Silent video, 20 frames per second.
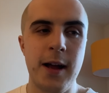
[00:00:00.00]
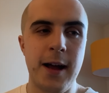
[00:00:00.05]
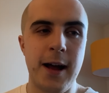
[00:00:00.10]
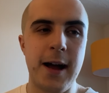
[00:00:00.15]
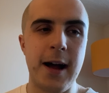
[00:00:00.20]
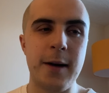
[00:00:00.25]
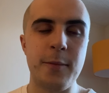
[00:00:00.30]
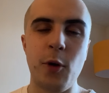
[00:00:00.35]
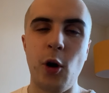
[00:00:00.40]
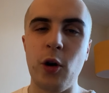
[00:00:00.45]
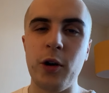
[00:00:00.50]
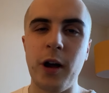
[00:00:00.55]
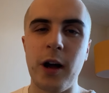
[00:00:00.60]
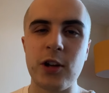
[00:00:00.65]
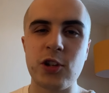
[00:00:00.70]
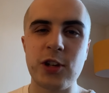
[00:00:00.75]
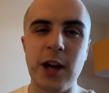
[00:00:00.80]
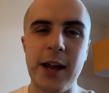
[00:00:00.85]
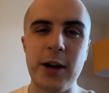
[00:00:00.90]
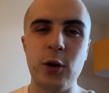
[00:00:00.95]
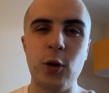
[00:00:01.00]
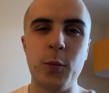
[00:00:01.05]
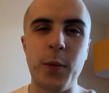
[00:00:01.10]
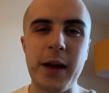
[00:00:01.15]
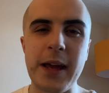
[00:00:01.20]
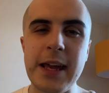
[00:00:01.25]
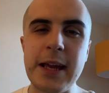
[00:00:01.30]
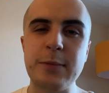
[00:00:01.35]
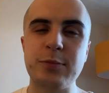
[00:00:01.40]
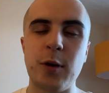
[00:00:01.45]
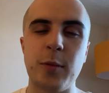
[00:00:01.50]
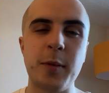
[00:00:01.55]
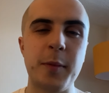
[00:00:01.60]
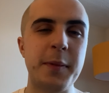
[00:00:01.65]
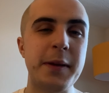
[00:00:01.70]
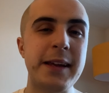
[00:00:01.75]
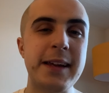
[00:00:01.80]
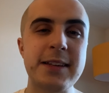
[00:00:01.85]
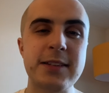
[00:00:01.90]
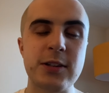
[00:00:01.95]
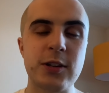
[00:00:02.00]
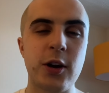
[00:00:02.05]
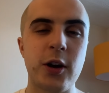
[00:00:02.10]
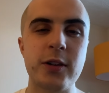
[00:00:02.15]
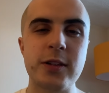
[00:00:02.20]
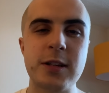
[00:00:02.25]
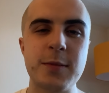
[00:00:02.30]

um, on our channel, but he probably isn't going